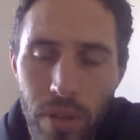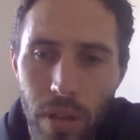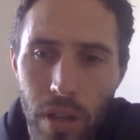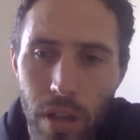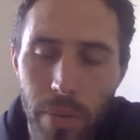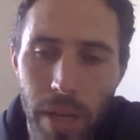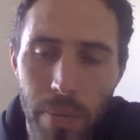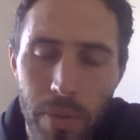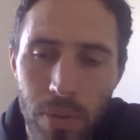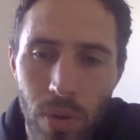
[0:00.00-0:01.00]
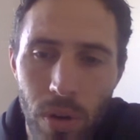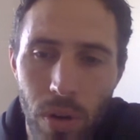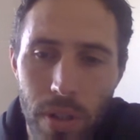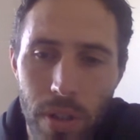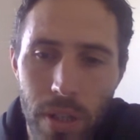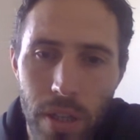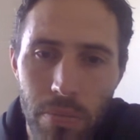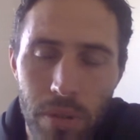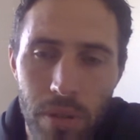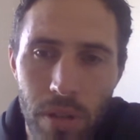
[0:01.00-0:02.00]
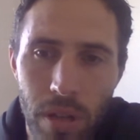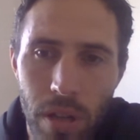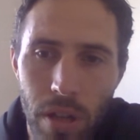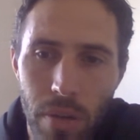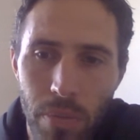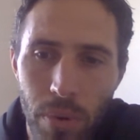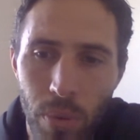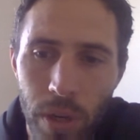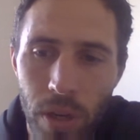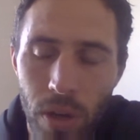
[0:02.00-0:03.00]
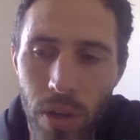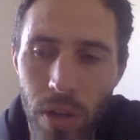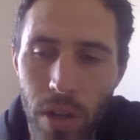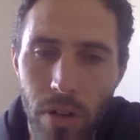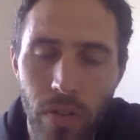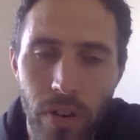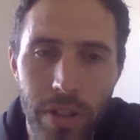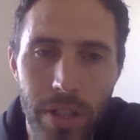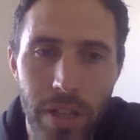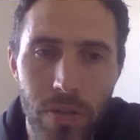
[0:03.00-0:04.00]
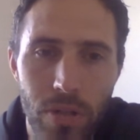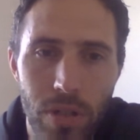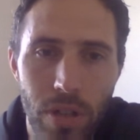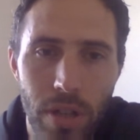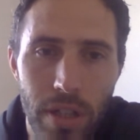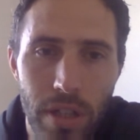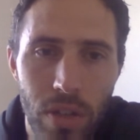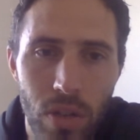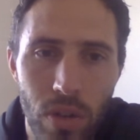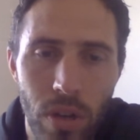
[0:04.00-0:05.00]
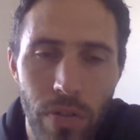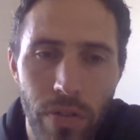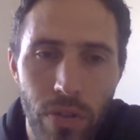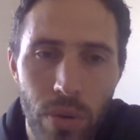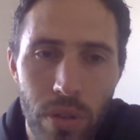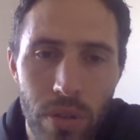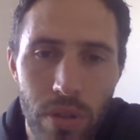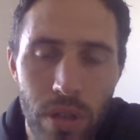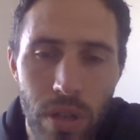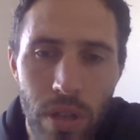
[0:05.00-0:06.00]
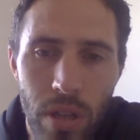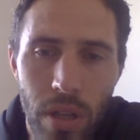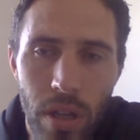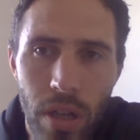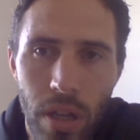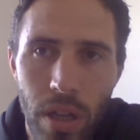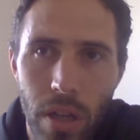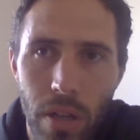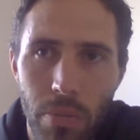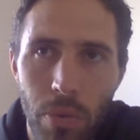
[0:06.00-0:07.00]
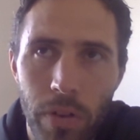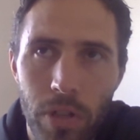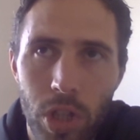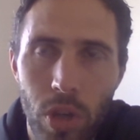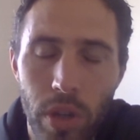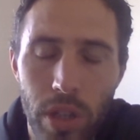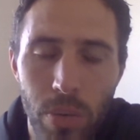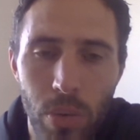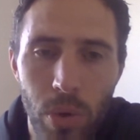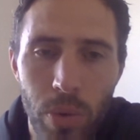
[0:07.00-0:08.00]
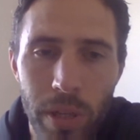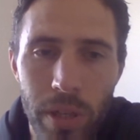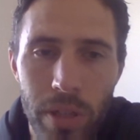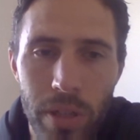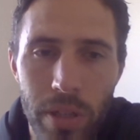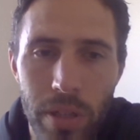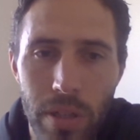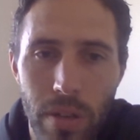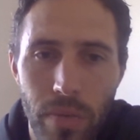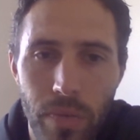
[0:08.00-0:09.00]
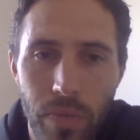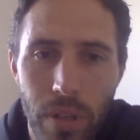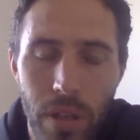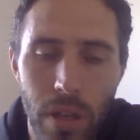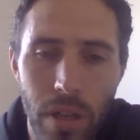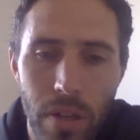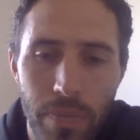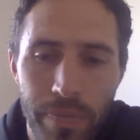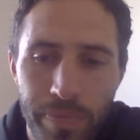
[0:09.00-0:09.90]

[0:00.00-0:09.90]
It happens to a lot of teams. But we know that they're a very dangerous side. They're good going forwards. But we've just got to exploit weaknesses. And